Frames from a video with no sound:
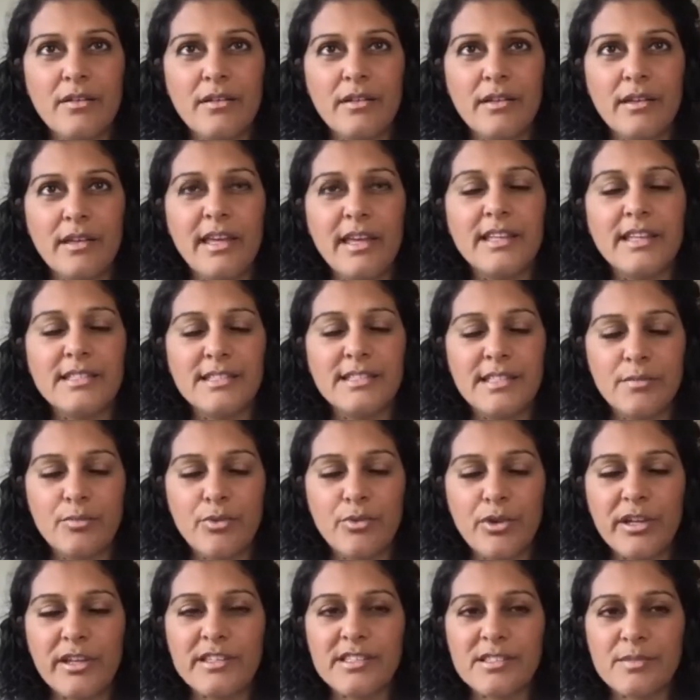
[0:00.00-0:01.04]
it did
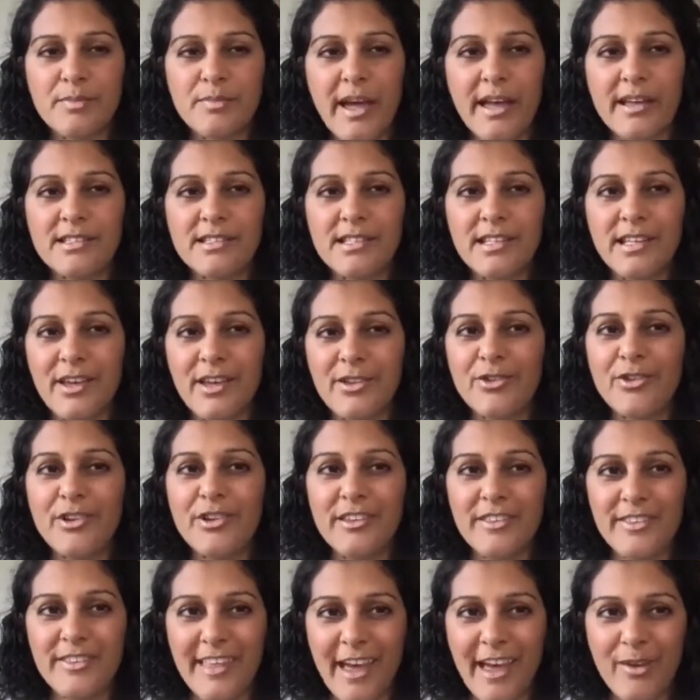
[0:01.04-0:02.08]
bring us back together
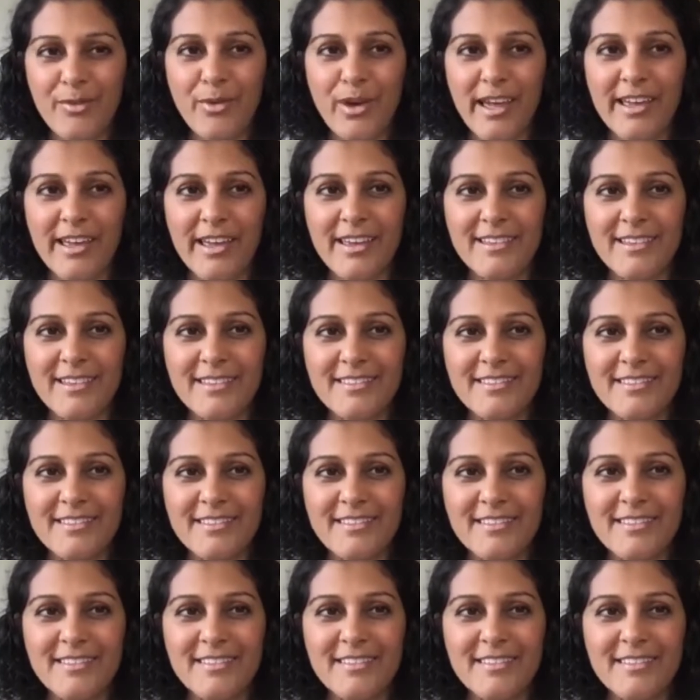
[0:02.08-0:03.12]
in that way.
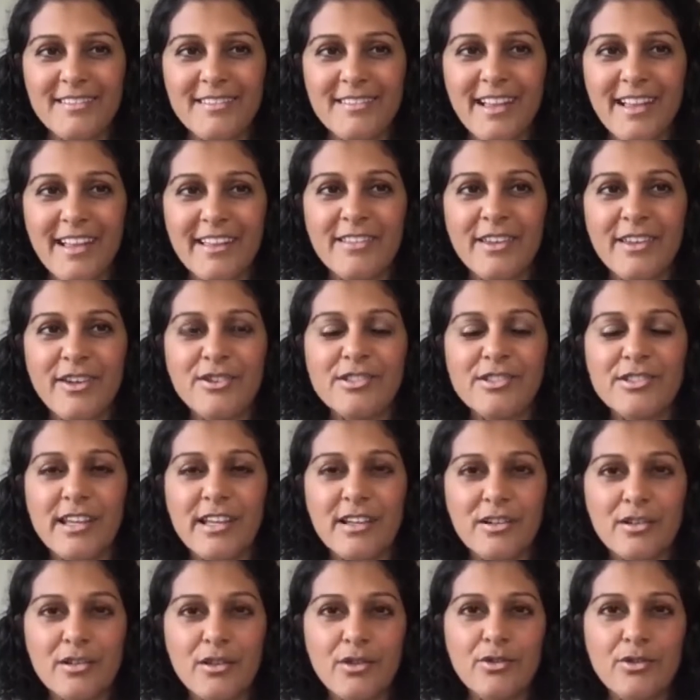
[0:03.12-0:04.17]
Like there's a
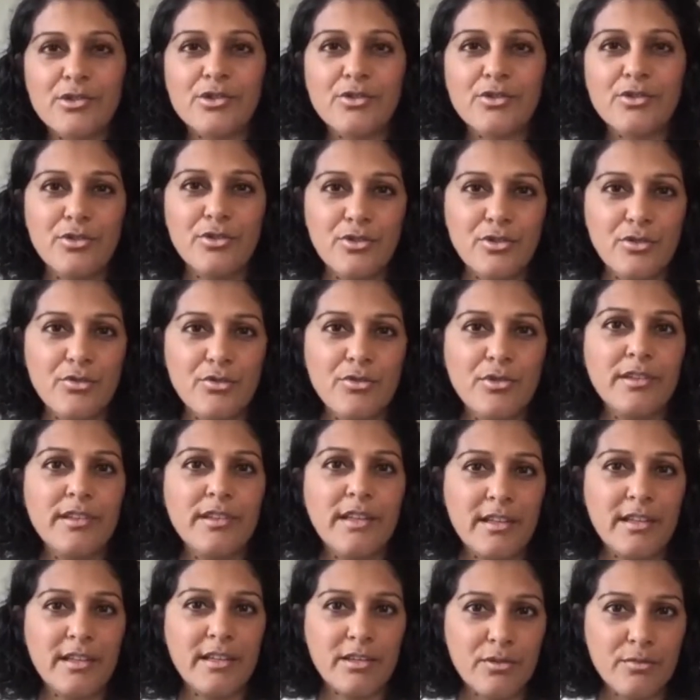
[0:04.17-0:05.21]
closer union
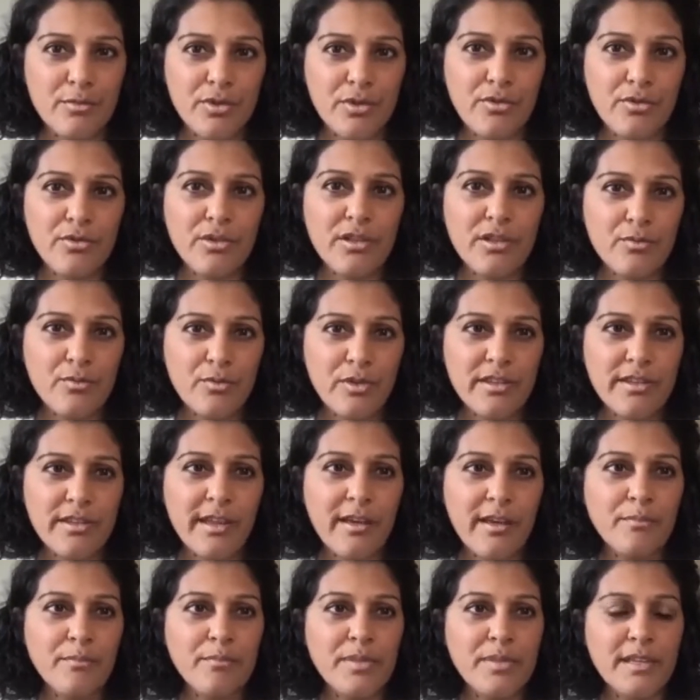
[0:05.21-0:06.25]
and communion with
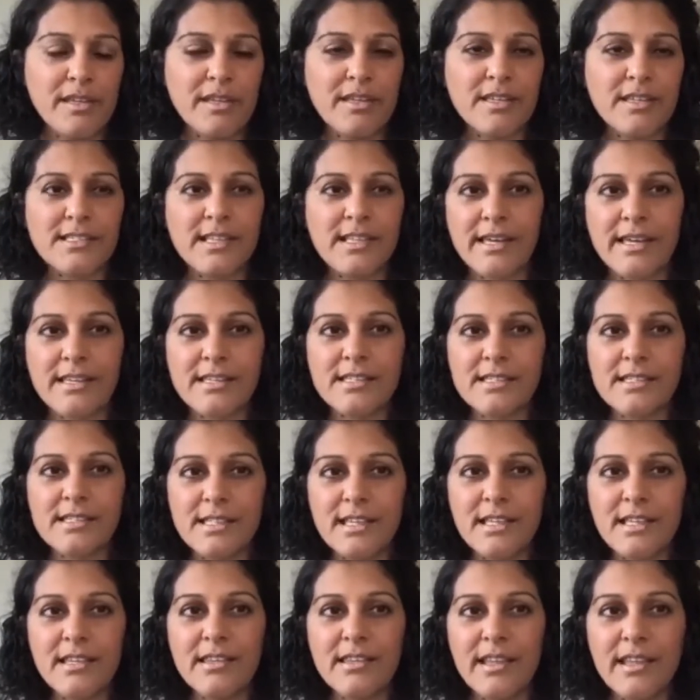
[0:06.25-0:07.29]
them because I
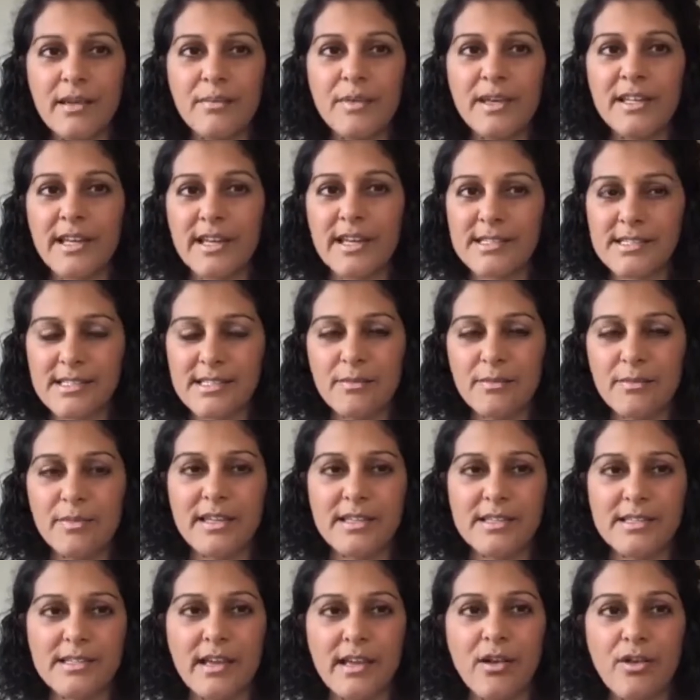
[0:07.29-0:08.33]
see them and I see
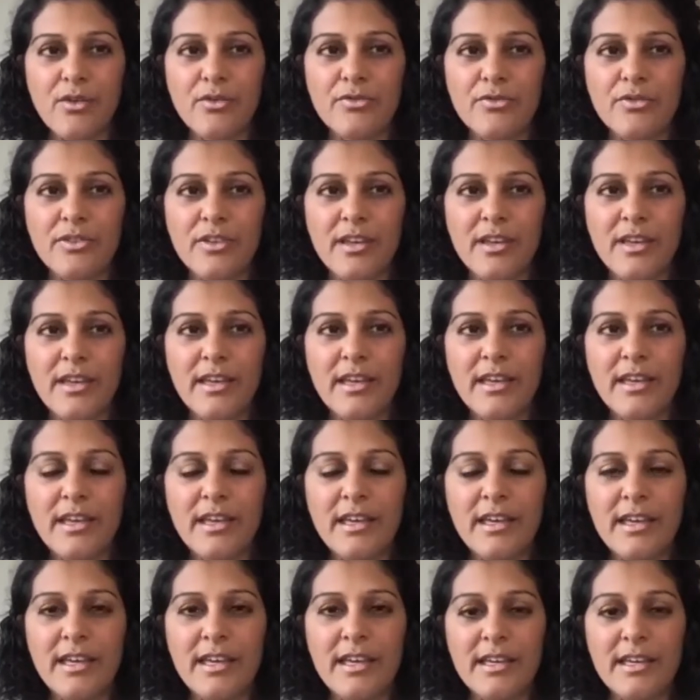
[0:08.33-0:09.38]
myself
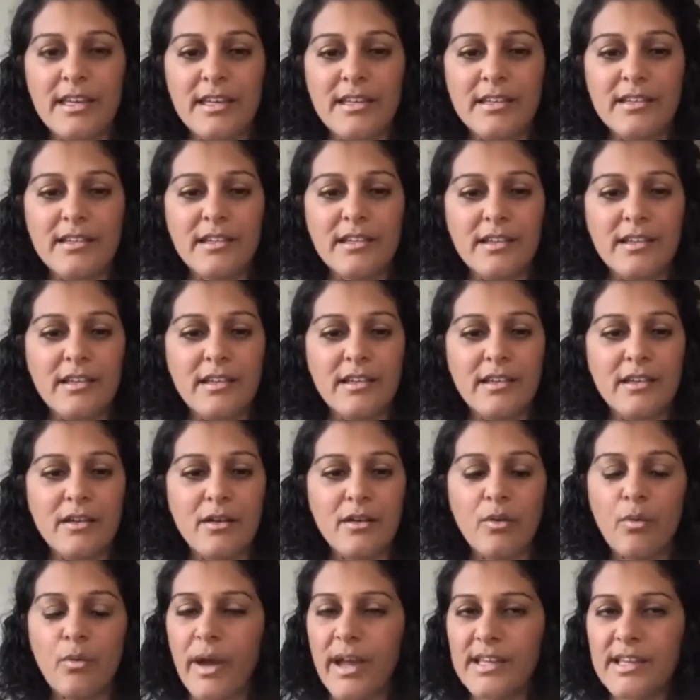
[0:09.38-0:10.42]
in
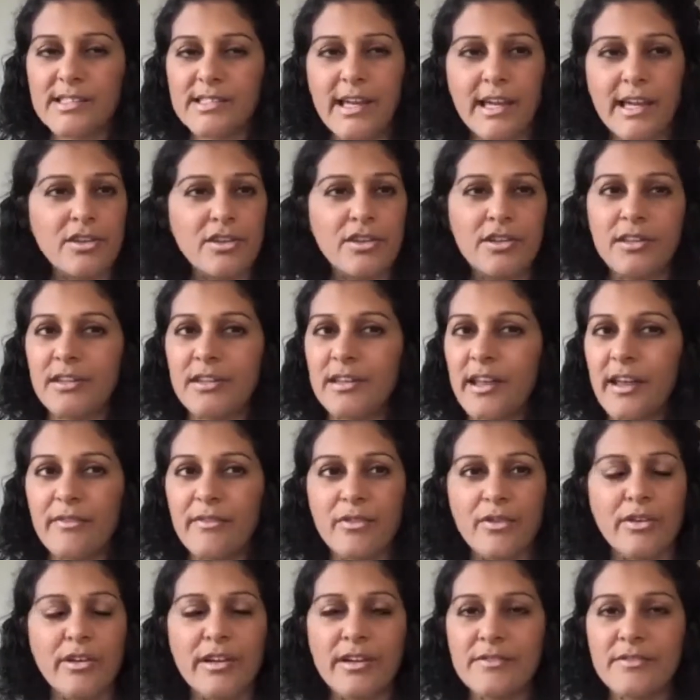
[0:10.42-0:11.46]
ways I could
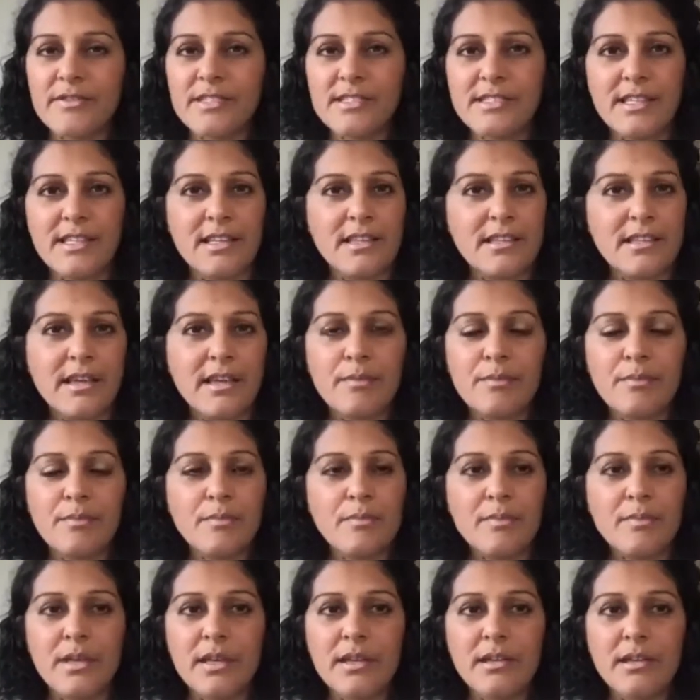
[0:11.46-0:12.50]
never have seen them
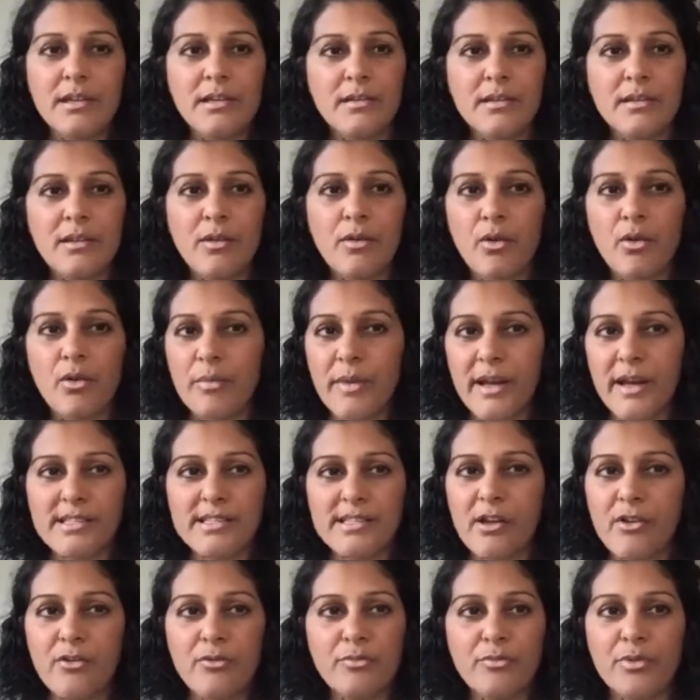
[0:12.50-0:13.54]
or
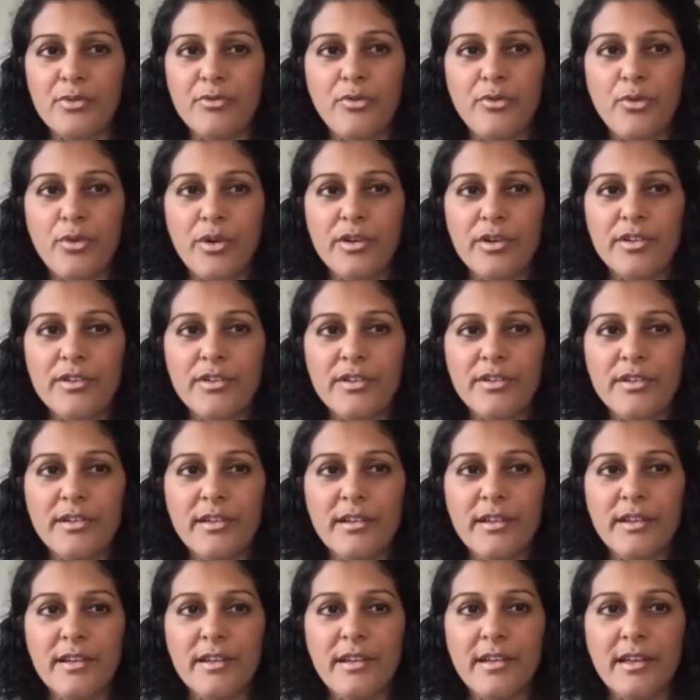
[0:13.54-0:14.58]
myself before.
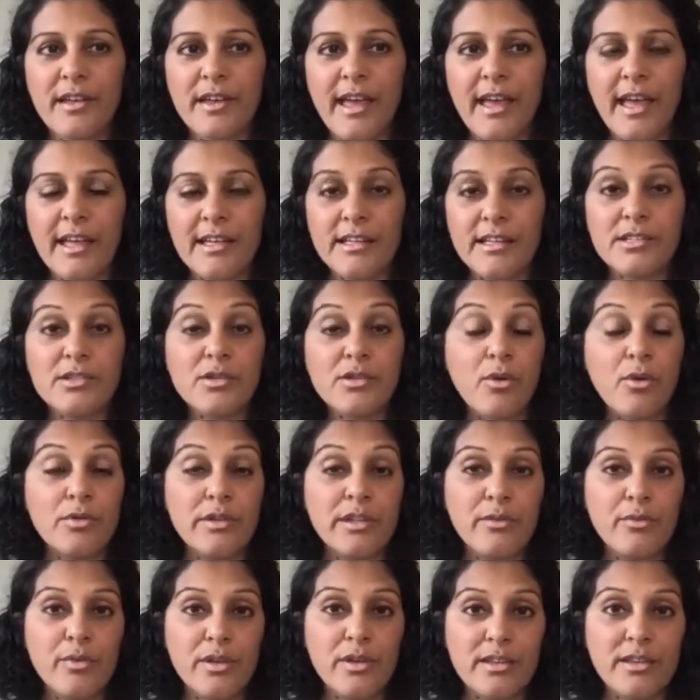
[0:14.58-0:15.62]
And it's only
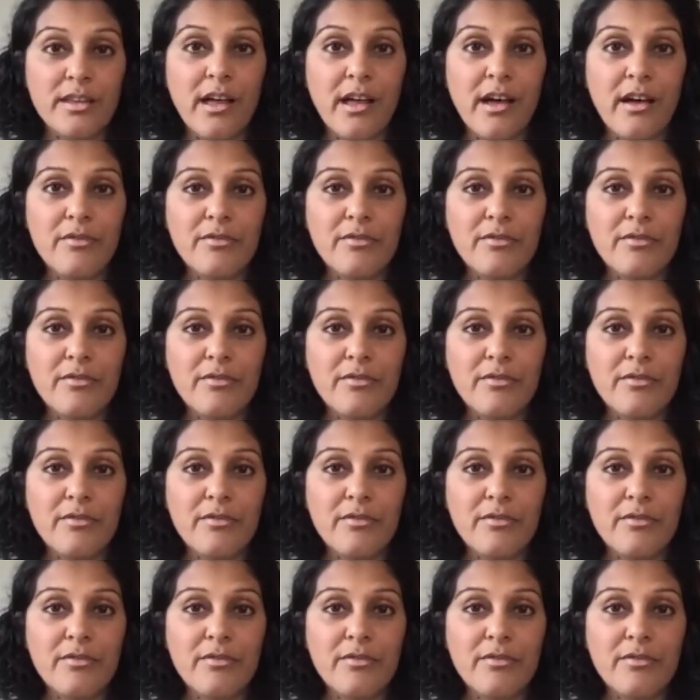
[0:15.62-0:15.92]
with love.